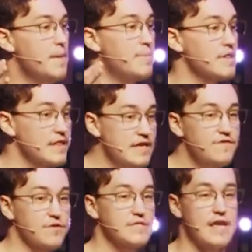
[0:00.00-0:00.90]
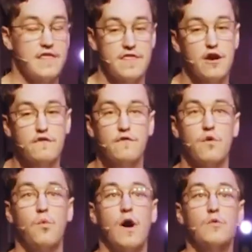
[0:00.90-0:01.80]
believers, and therefore,
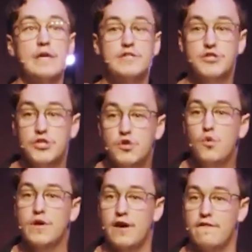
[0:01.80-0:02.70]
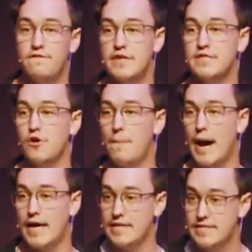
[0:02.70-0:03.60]
what we do with our physical
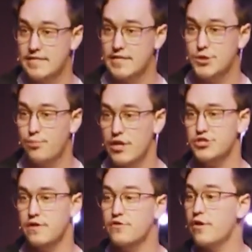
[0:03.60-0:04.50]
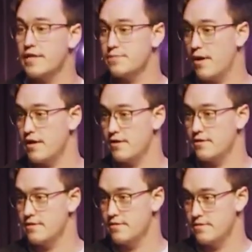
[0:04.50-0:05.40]
body is an expression of Christ's body.
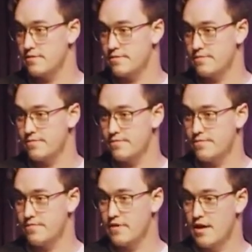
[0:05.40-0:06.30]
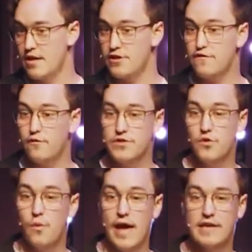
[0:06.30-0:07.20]
Therefore, the
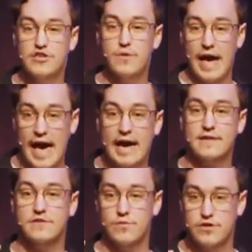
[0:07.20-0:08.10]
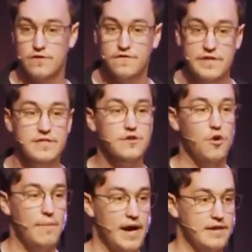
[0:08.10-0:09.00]
way you act with your physical
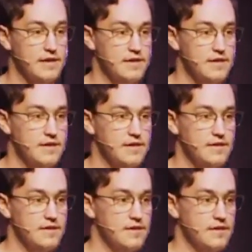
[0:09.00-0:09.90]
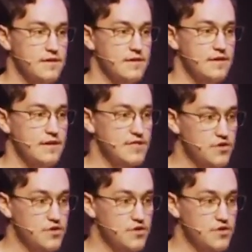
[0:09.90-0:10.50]
body is